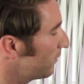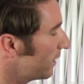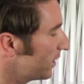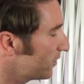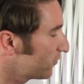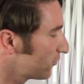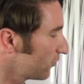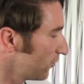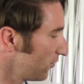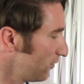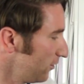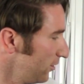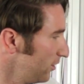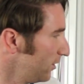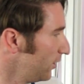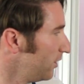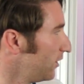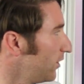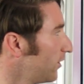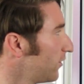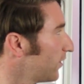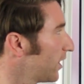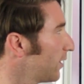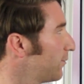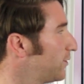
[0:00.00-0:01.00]
make sure
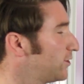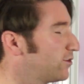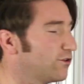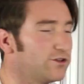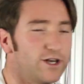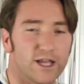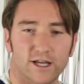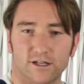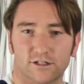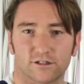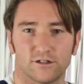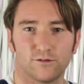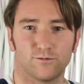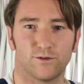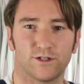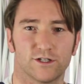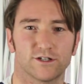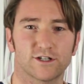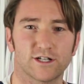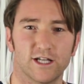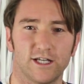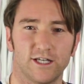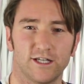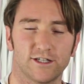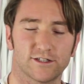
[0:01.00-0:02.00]
that we do an excellent
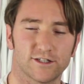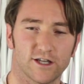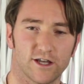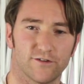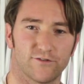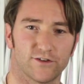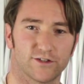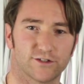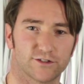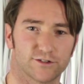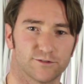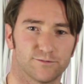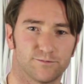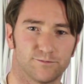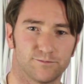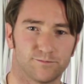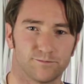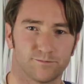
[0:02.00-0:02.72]
window cleaning service.